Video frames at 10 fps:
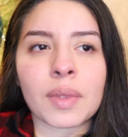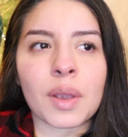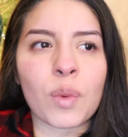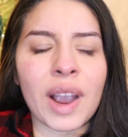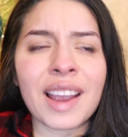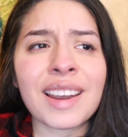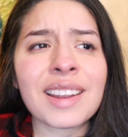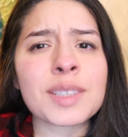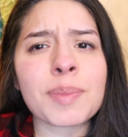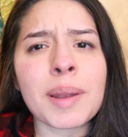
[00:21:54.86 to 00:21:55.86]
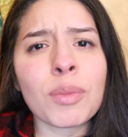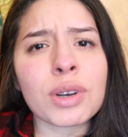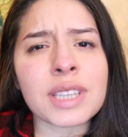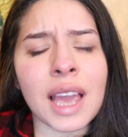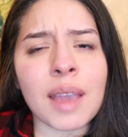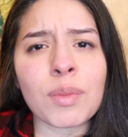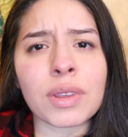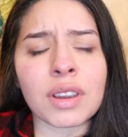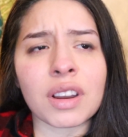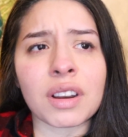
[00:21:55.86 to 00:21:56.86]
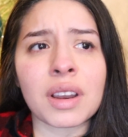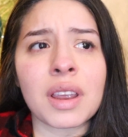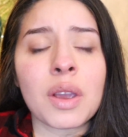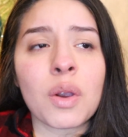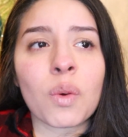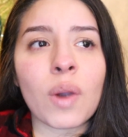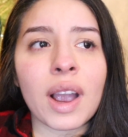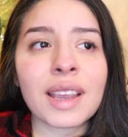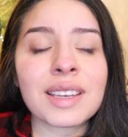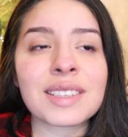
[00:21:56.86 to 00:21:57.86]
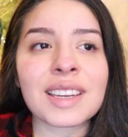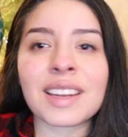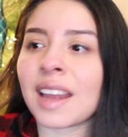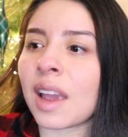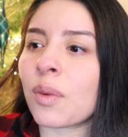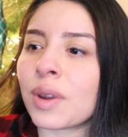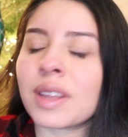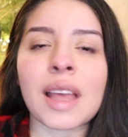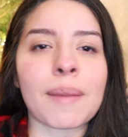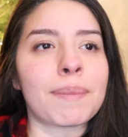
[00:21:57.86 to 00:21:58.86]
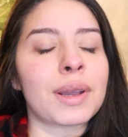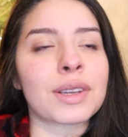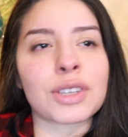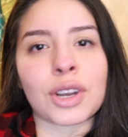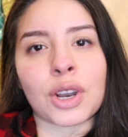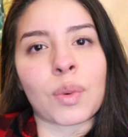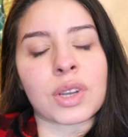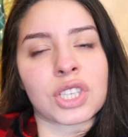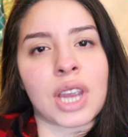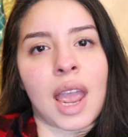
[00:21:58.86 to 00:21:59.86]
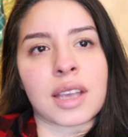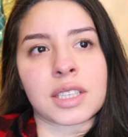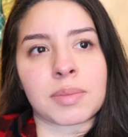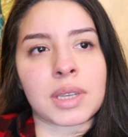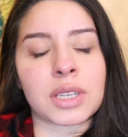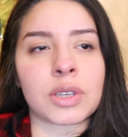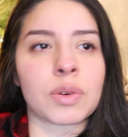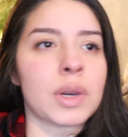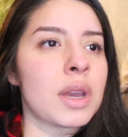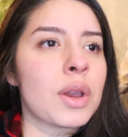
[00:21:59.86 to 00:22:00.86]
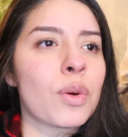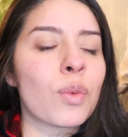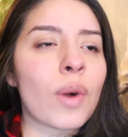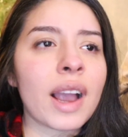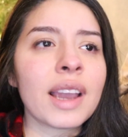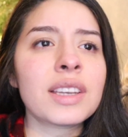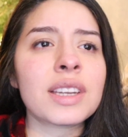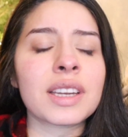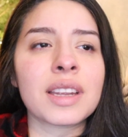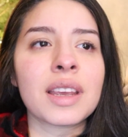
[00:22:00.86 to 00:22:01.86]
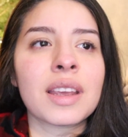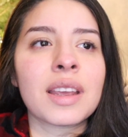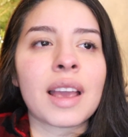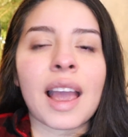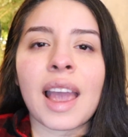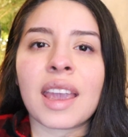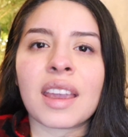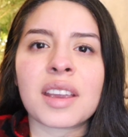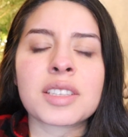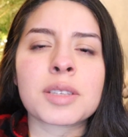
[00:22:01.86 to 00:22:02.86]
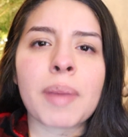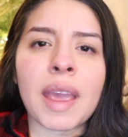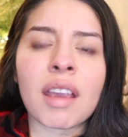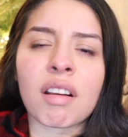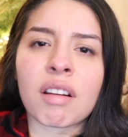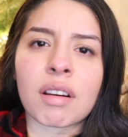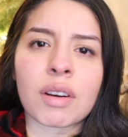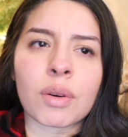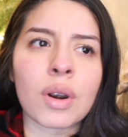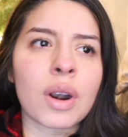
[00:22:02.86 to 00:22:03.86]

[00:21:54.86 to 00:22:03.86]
Why didn't I spend more time with her? Why didn't I read that book to her when she asked me to? Why did I spank her?